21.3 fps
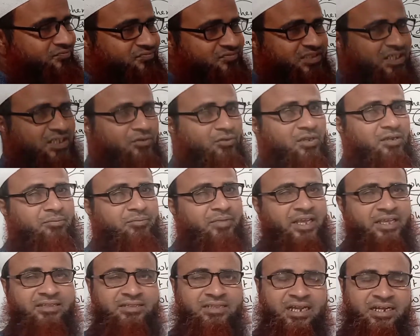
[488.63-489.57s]
then we will
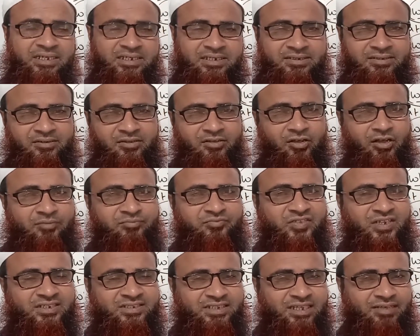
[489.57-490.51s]
make that
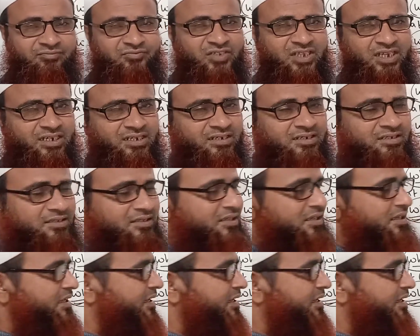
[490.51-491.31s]
object subject.